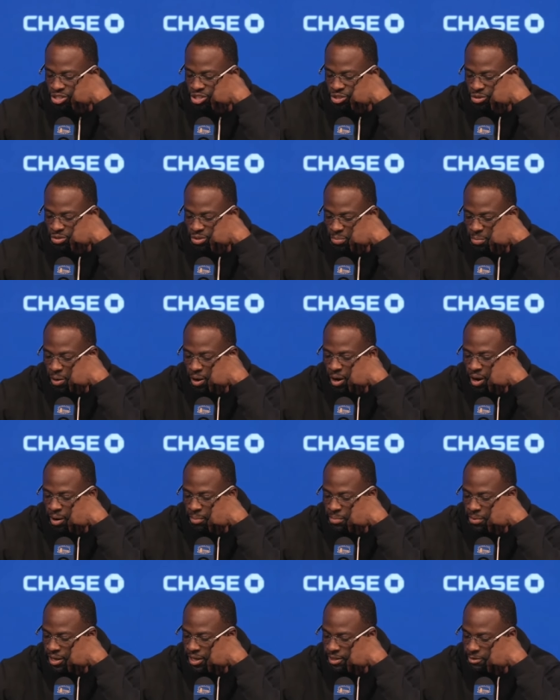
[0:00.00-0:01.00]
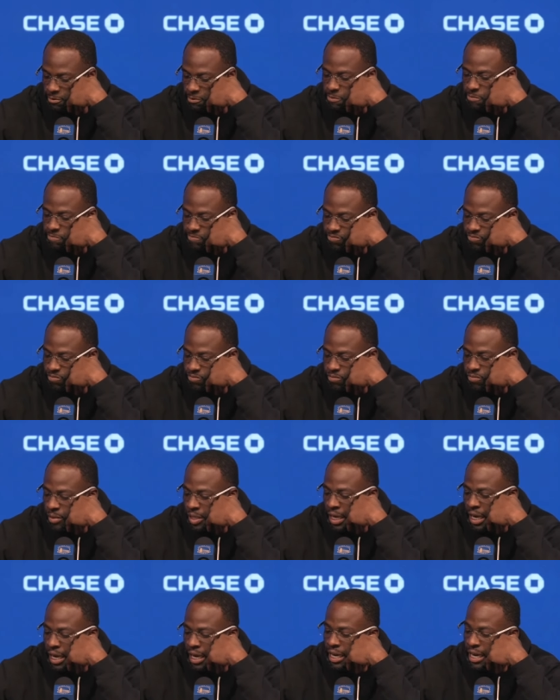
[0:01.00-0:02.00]
out and shoot the ball, but
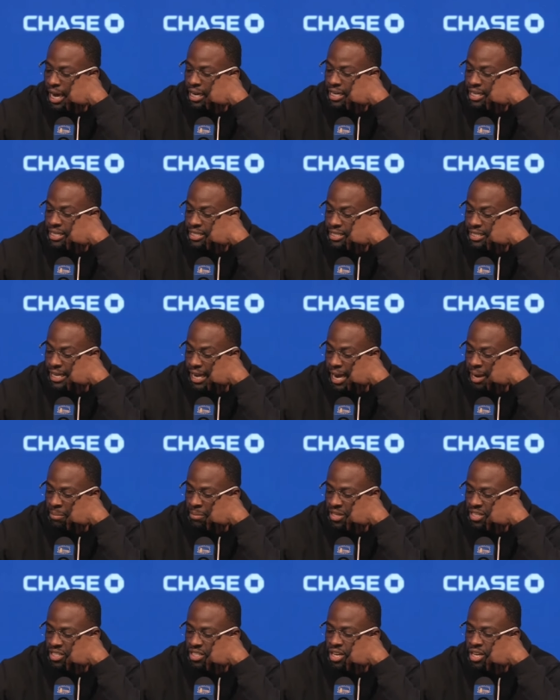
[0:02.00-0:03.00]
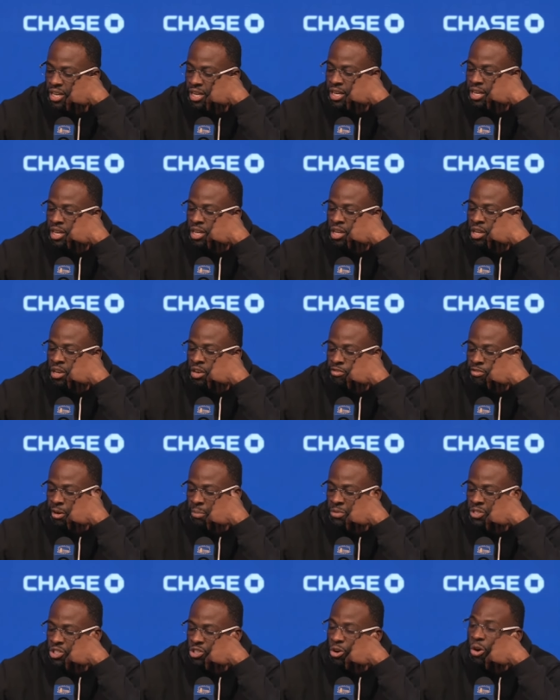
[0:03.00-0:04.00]
a lot of his damage
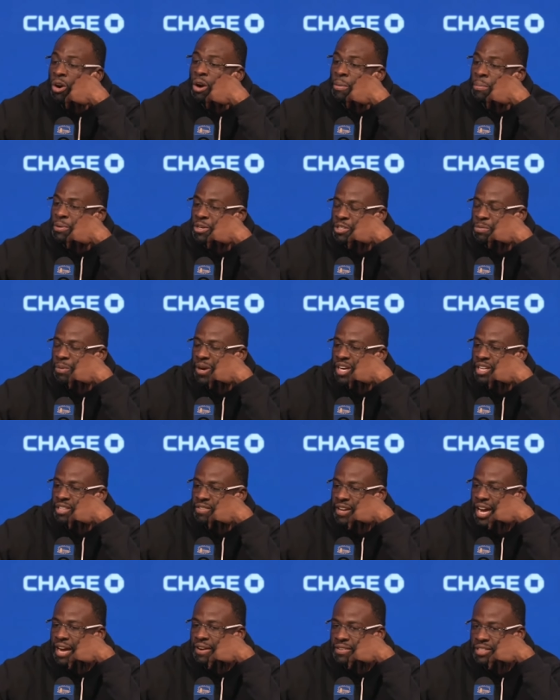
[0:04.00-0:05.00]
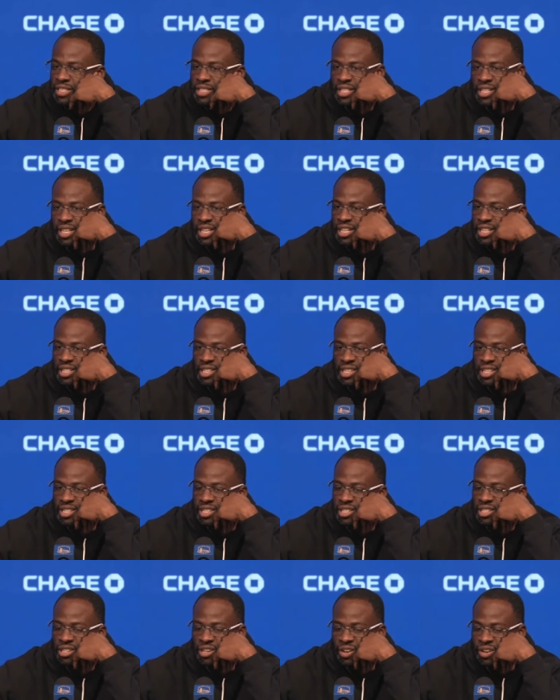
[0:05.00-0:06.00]
from a scoring perspective, obviously, he,
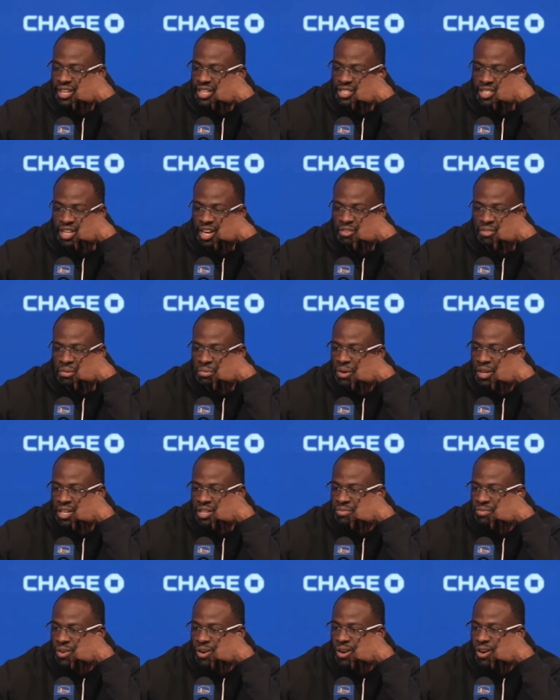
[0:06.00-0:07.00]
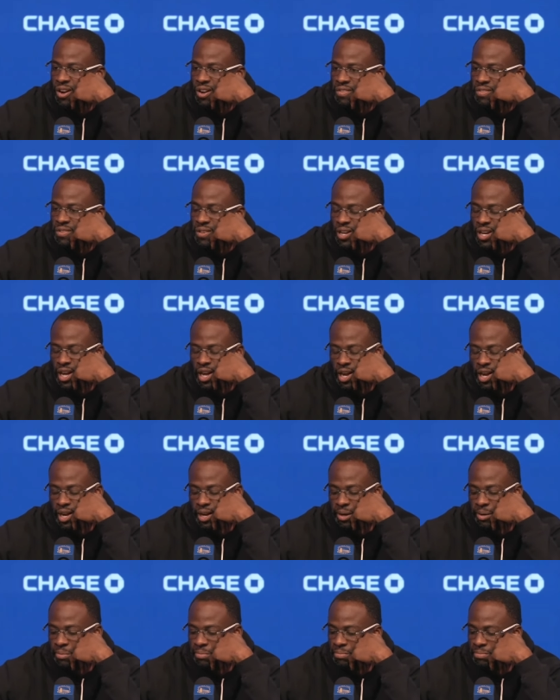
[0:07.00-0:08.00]
you know, gets everyone involved.
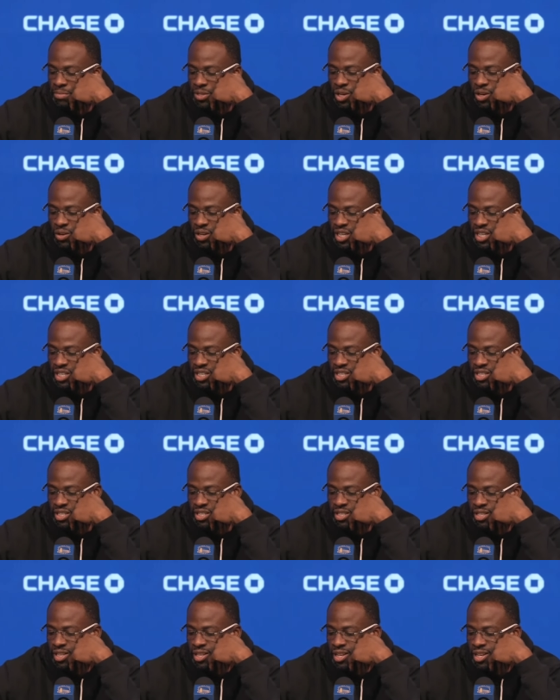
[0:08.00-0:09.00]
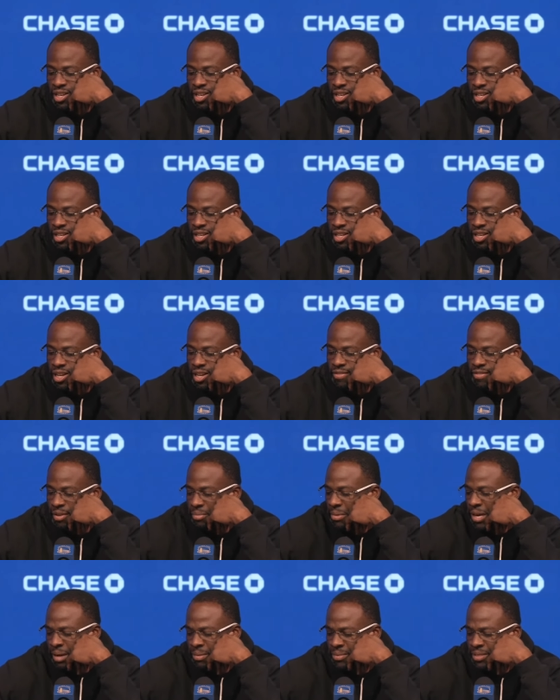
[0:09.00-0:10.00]
Um, you know, he's,
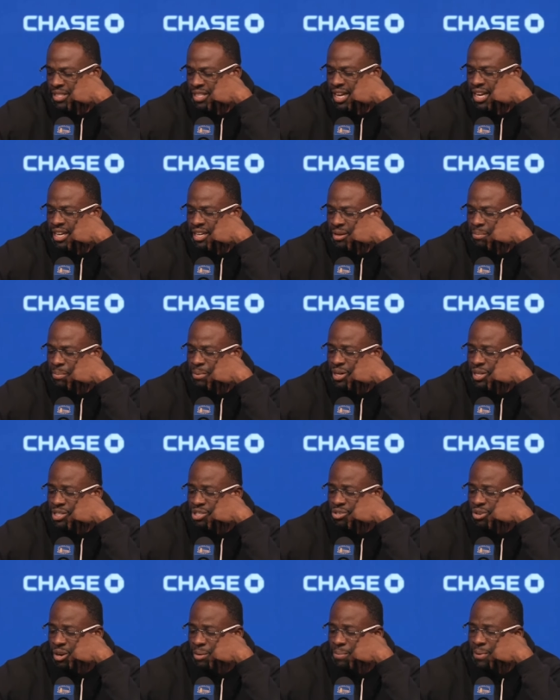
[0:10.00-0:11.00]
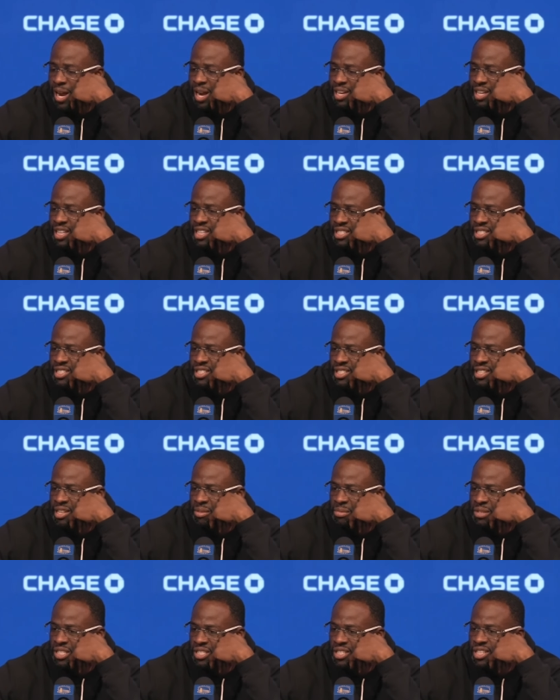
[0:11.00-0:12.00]
if I'm not mistaken, I'm pretty sure he probably leads the
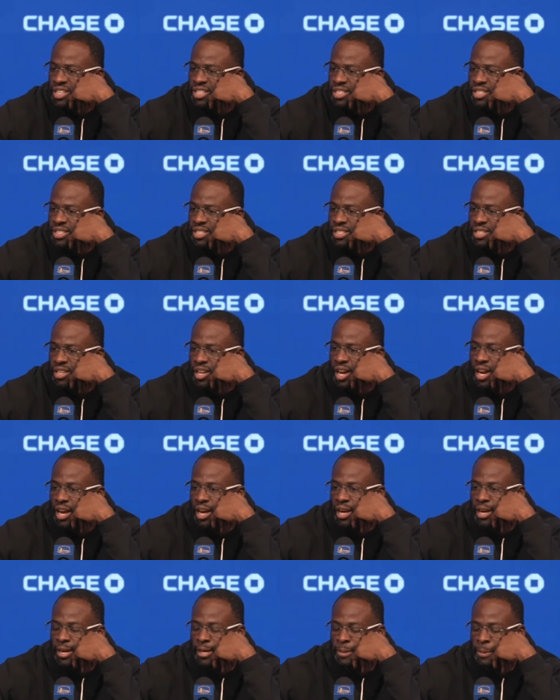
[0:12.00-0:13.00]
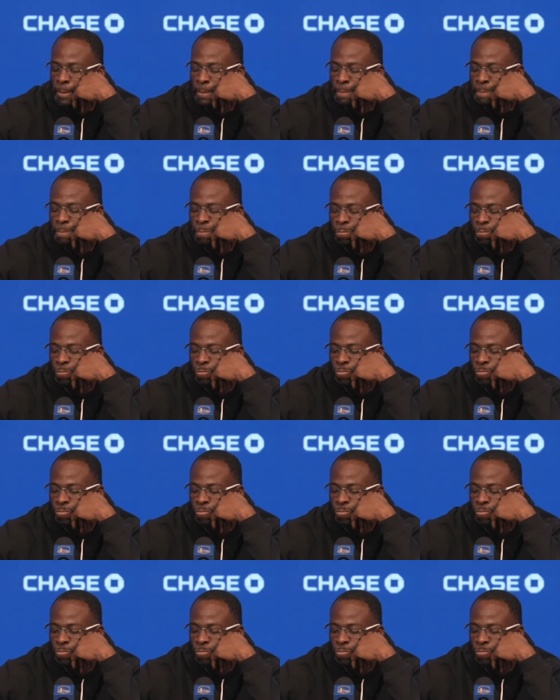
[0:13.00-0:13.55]
team in assists. Um,